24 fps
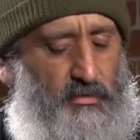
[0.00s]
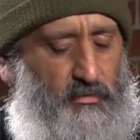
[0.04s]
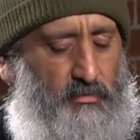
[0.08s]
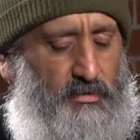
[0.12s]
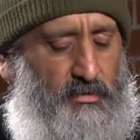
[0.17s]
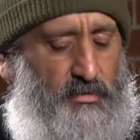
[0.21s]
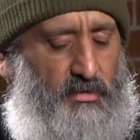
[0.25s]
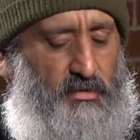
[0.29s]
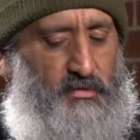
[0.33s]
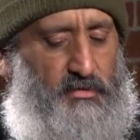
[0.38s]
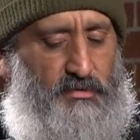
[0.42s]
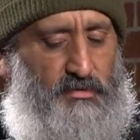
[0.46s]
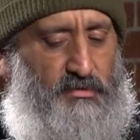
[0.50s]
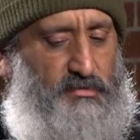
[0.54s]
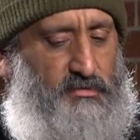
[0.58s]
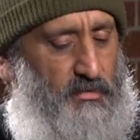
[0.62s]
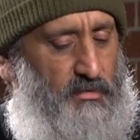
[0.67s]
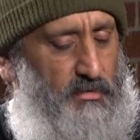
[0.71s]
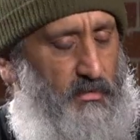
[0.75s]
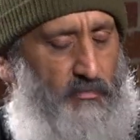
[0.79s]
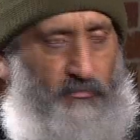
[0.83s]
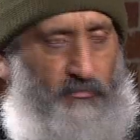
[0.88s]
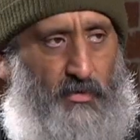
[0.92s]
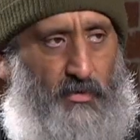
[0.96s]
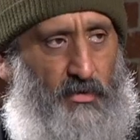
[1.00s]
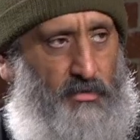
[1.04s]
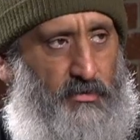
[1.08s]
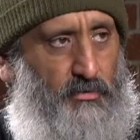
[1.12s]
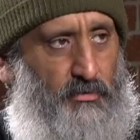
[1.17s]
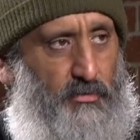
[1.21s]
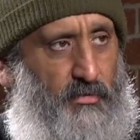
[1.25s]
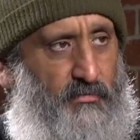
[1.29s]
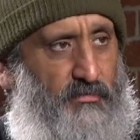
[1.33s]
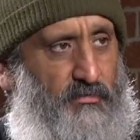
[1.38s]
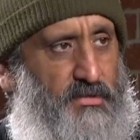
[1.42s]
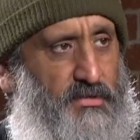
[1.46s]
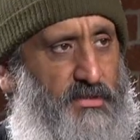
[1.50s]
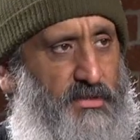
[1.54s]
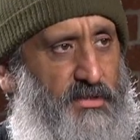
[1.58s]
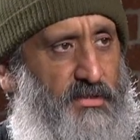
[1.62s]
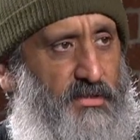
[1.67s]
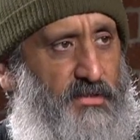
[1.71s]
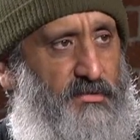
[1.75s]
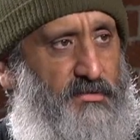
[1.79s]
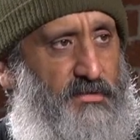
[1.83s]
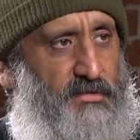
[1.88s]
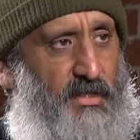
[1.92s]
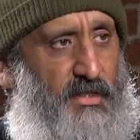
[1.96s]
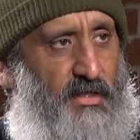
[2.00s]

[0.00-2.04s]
you, and then just started following you ever since.